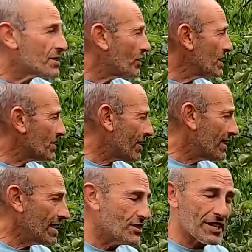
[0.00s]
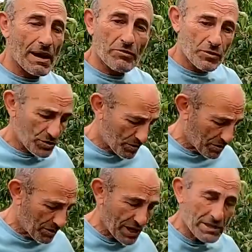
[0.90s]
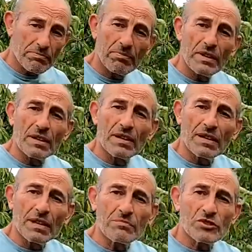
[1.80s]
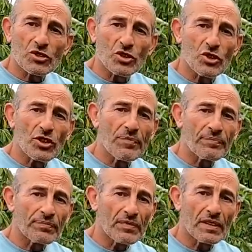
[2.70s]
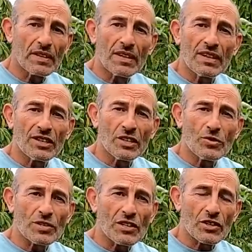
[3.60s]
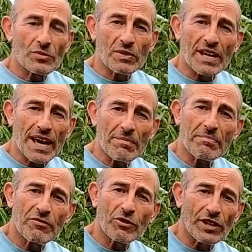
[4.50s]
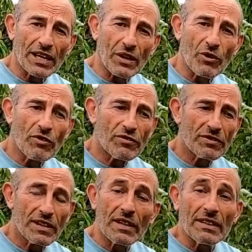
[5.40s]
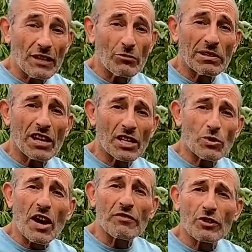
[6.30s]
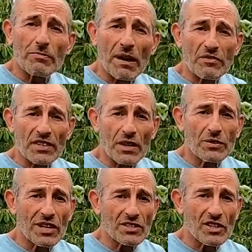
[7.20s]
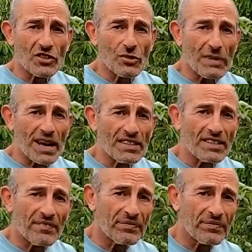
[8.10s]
So these are eating apples, which we like to store and use as long as we can before they go off. They normally last quite a few months though, so it's not too bad.